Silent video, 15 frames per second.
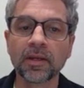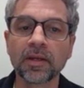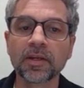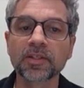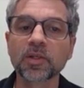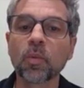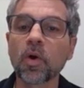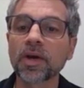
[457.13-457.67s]

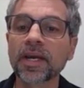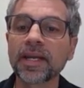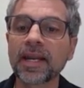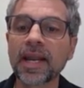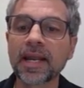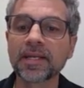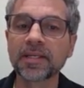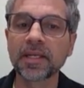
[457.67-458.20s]
So what can
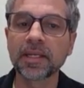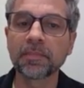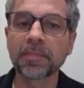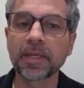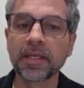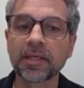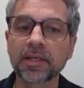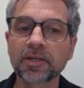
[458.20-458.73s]
an
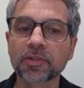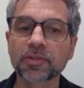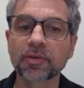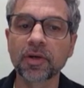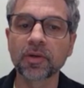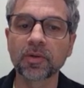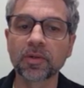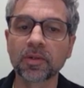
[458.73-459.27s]
NDP
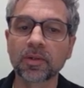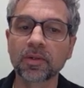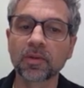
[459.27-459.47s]
control?